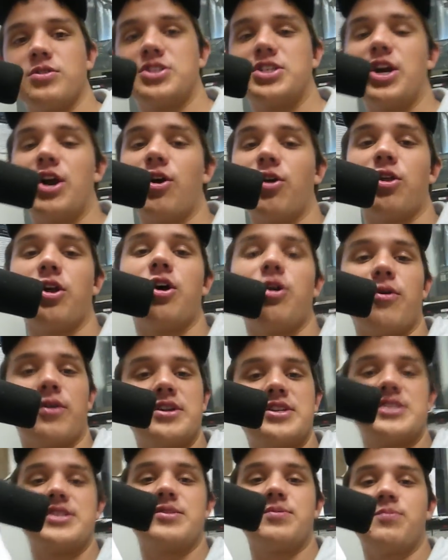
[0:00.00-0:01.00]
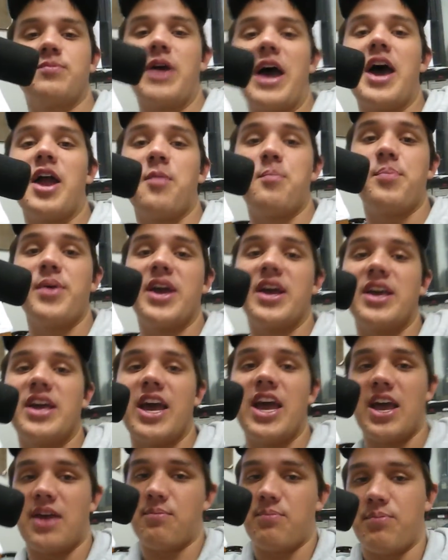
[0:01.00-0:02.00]
Terrell Owens had a big
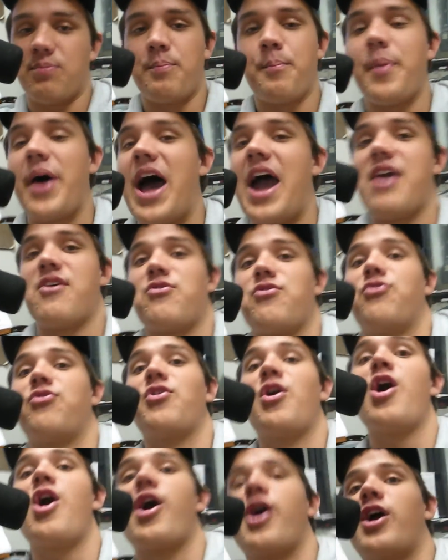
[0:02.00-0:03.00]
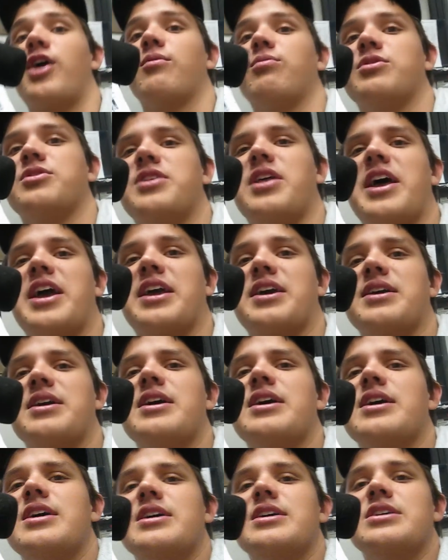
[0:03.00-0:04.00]
game by far with
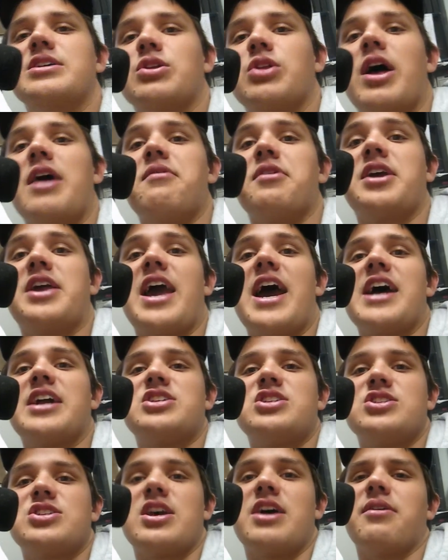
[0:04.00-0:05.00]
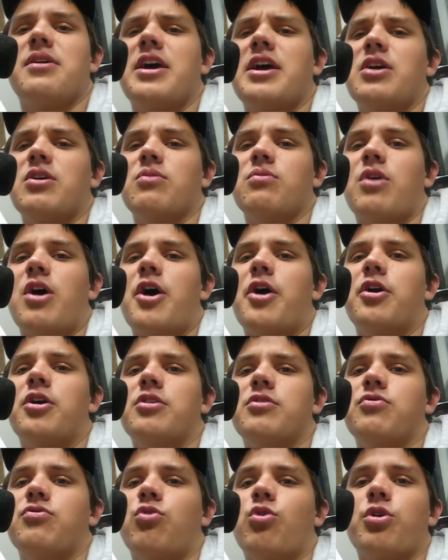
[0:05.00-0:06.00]
11 catches out of
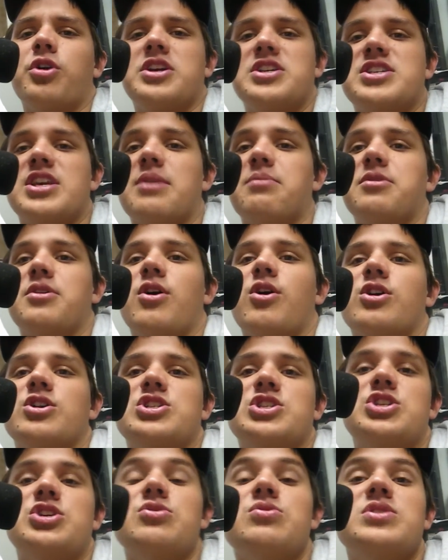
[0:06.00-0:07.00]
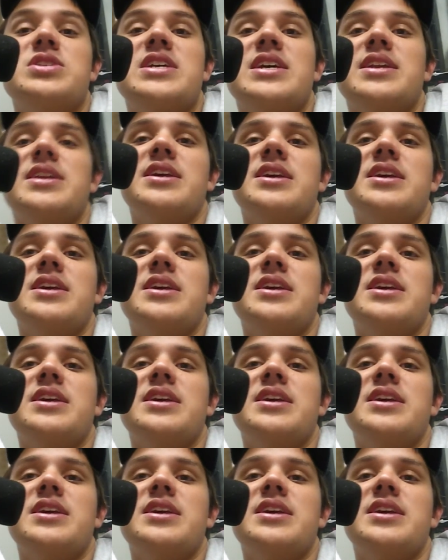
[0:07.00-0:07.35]
140-something yards, 2 TDs.